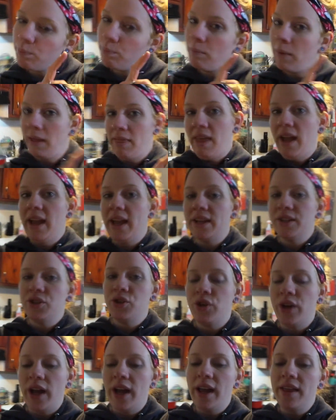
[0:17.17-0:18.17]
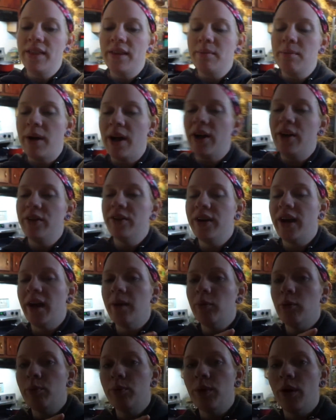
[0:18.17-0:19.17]
Made that yesterday, and then my other
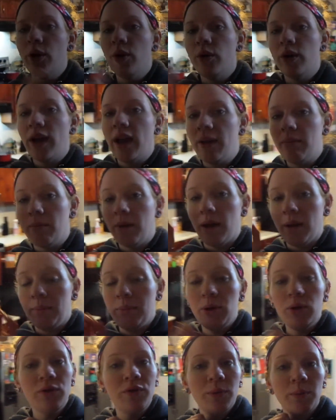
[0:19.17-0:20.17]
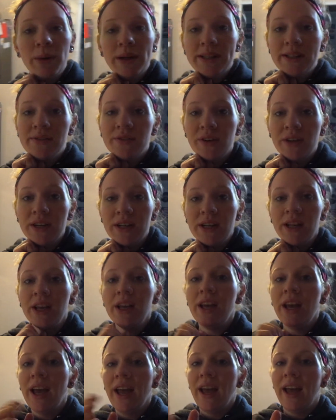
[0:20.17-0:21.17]
camera broke, and my beautiful best friend
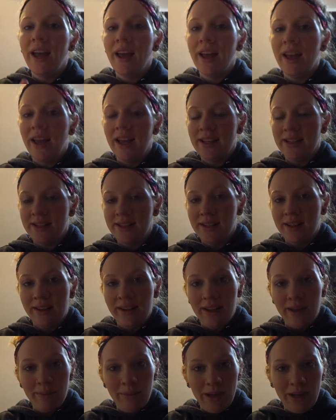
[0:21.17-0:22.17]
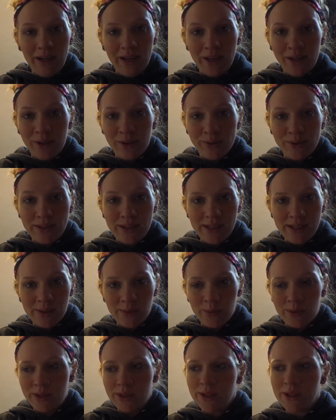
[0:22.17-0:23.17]
has let me use this
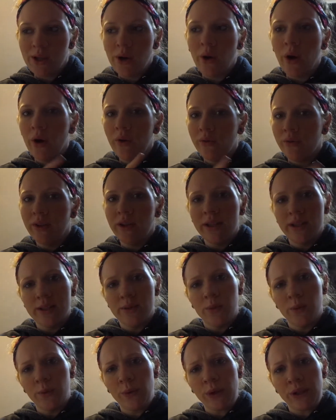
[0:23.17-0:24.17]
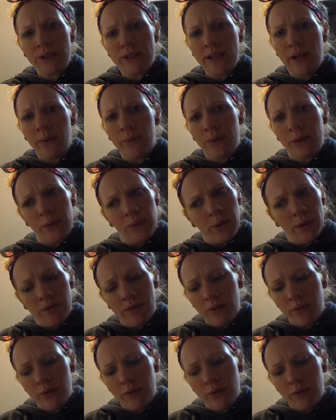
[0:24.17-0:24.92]
one, so hopefully this one works out really well